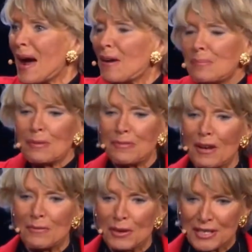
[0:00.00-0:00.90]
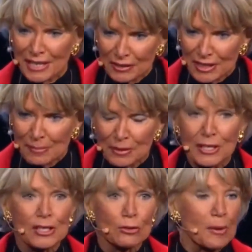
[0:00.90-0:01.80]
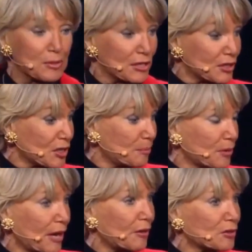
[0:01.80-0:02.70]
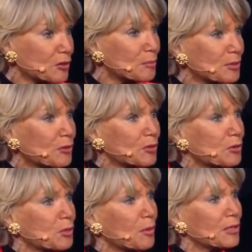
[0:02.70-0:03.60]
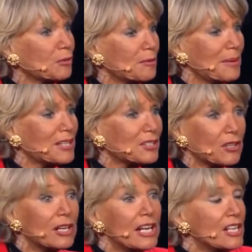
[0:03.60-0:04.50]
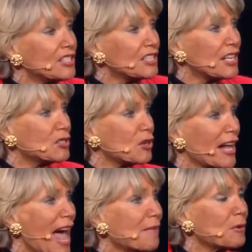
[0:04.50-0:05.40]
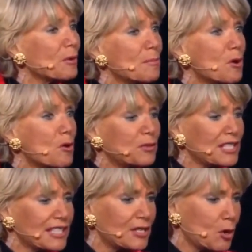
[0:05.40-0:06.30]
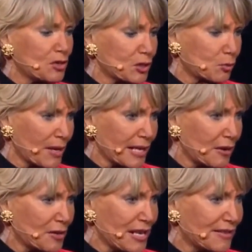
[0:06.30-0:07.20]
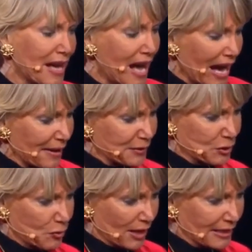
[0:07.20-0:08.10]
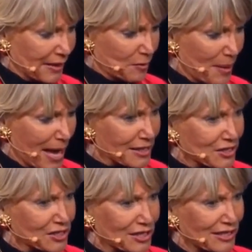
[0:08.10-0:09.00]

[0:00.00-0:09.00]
married, but felt very guilty about the inscription that she'd put on their tombstone. So she went to her minister. She said, "Should I have it removed?" He said, "No, just right underneath, I have struck another match."